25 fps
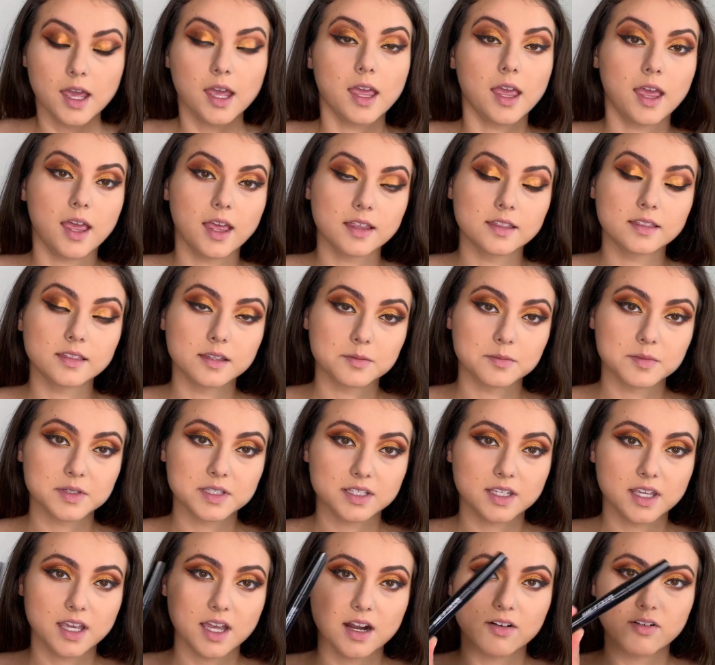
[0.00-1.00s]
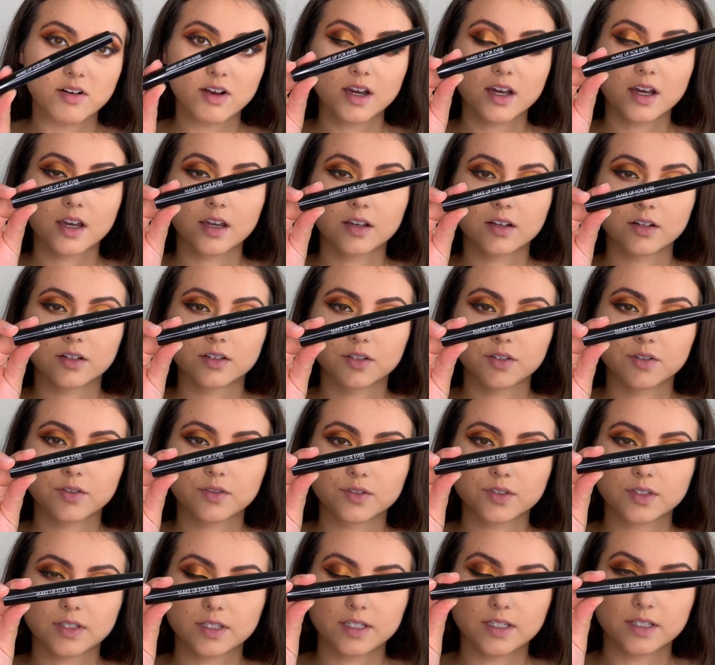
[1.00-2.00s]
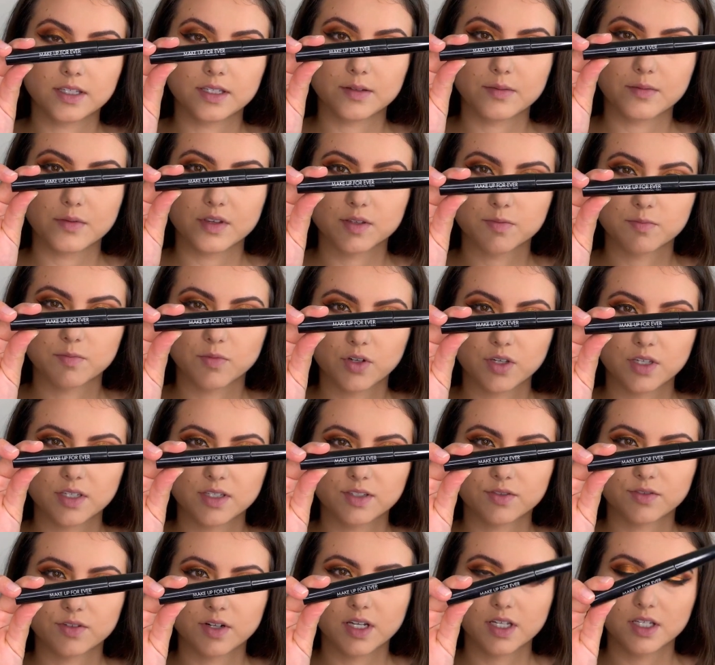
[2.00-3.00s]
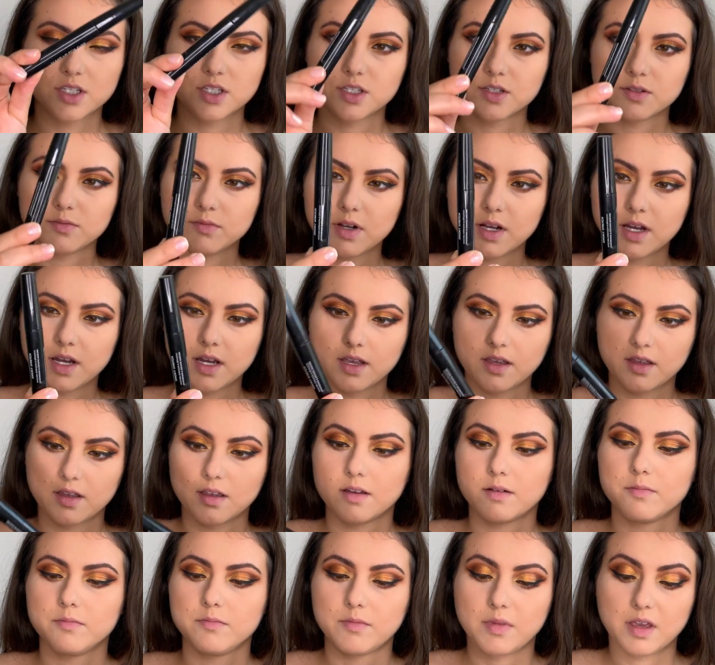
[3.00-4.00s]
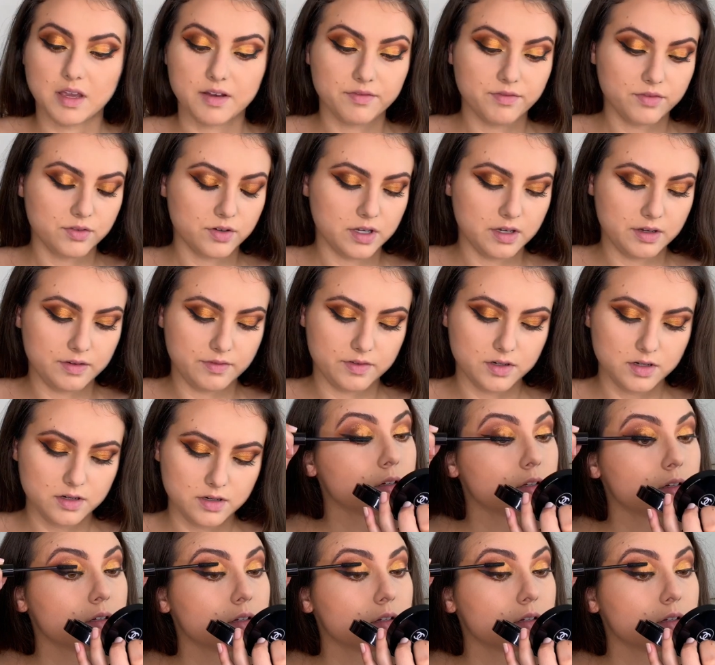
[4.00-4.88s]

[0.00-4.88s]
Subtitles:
And the mascara I'm gonna use is Smoky Stretch by Makeup Forever.